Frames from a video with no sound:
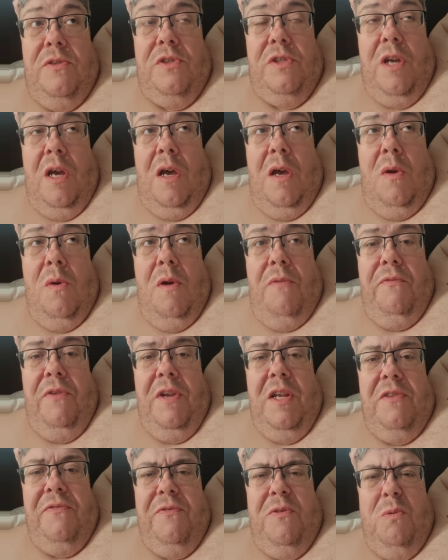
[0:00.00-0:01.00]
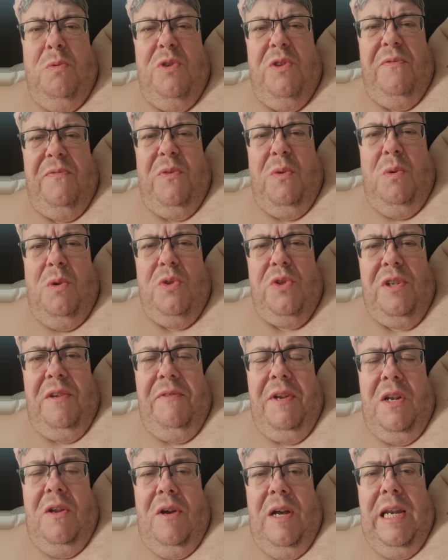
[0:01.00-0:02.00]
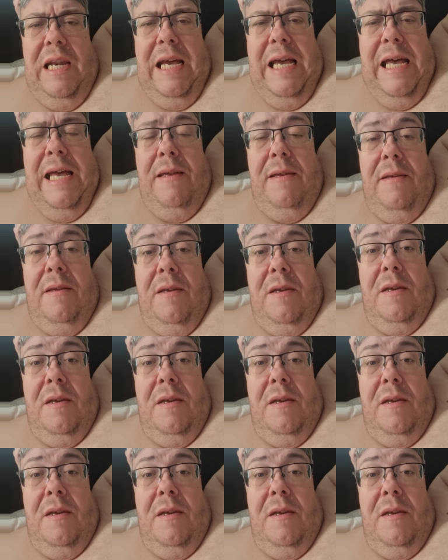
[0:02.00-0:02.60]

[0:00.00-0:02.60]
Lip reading: So I think it's Falsevor or something like that,